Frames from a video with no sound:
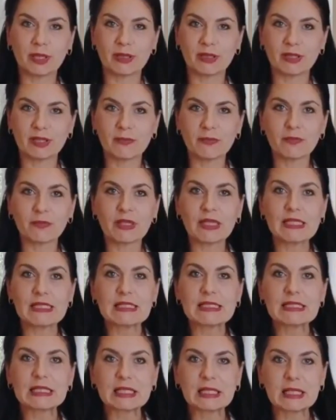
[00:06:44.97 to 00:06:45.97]
milk.
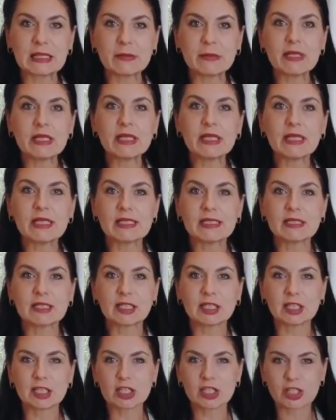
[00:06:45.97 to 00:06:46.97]
It's creamy, it's
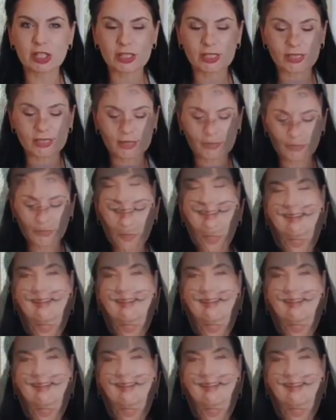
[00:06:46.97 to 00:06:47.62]
delicious.